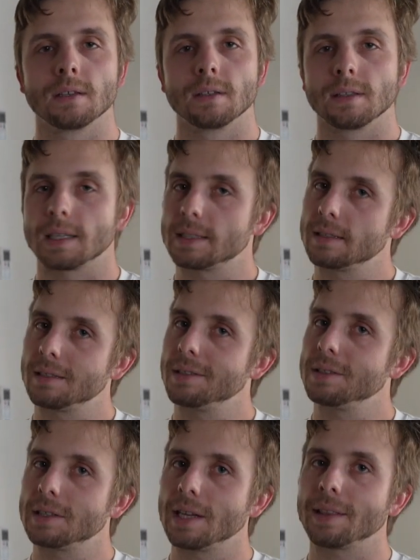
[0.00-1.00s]
That's still
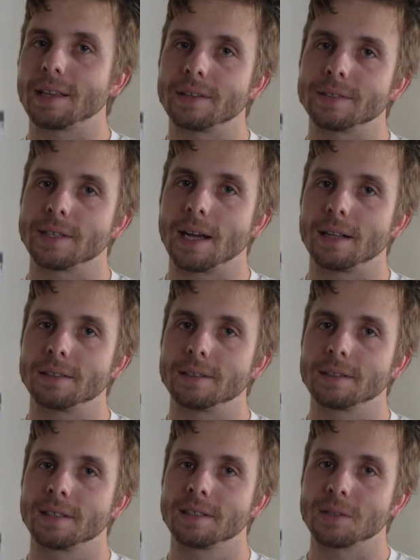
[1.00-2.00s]
under
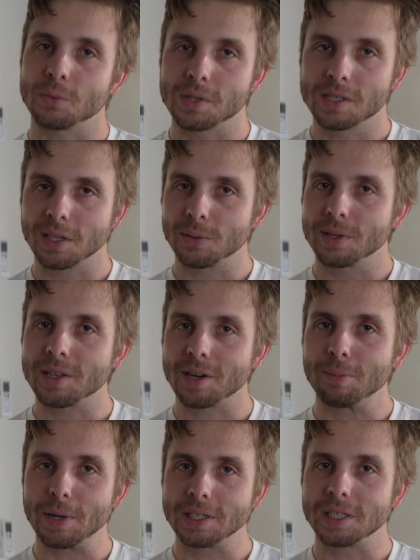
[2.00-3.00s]
$10,000. So we're still within
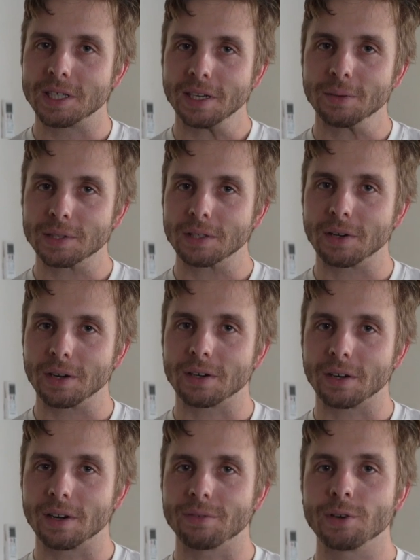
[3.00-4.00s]
our budget here with the credit
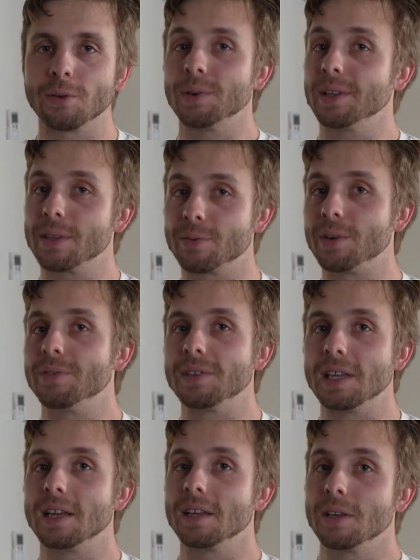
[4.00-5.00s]
card. If you're really
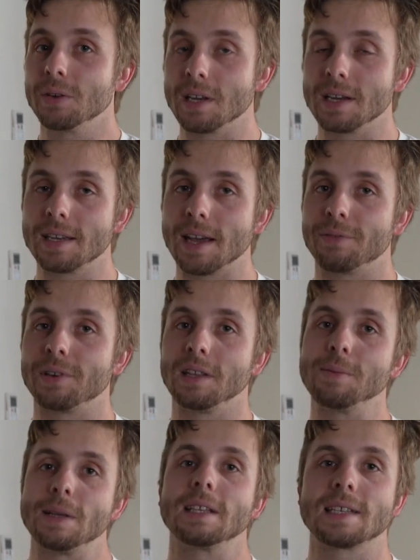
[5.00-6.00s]
thrifty, you can
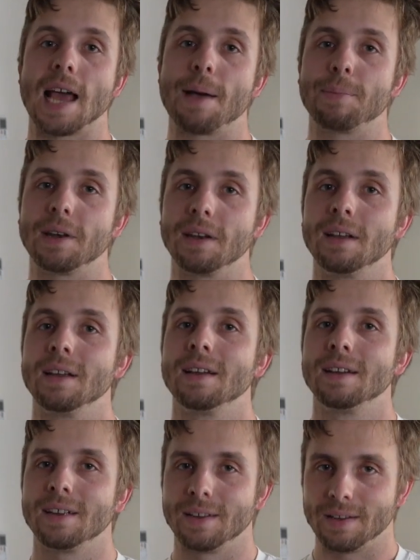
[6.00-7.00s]
definitely make this happen
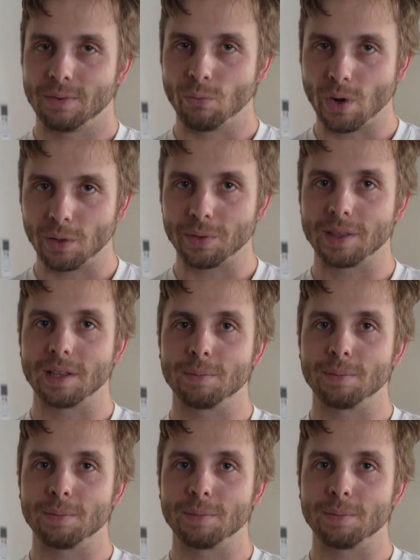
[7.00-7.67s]
well within the